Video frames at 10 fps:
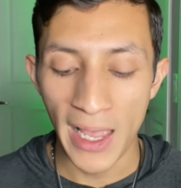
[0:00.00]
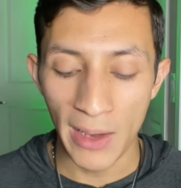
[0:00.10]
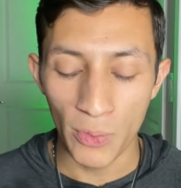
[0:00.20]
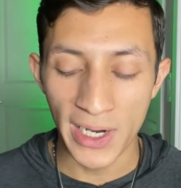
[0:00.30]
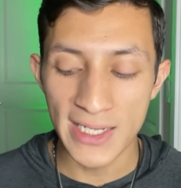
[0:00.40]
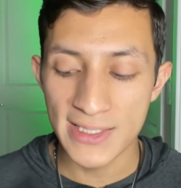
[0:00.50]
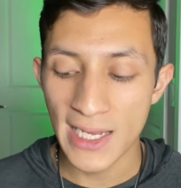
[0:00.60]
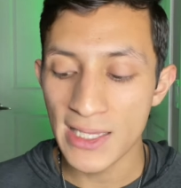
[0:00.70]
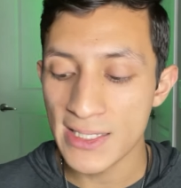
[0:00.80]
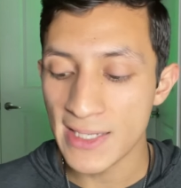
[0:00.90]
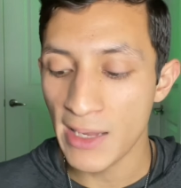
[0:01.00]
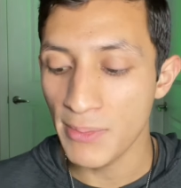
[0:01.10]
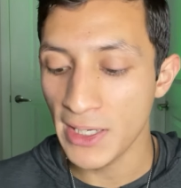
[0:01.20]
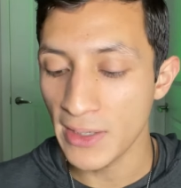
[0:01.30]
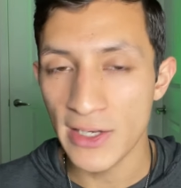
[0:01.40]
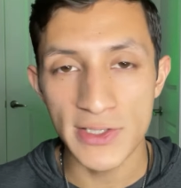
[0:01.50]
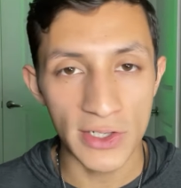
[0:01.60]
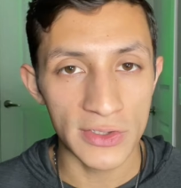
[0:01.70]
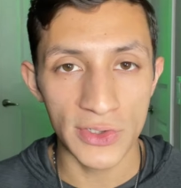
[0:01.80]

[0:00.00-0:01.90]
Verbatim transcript: and when i say this i mean and start do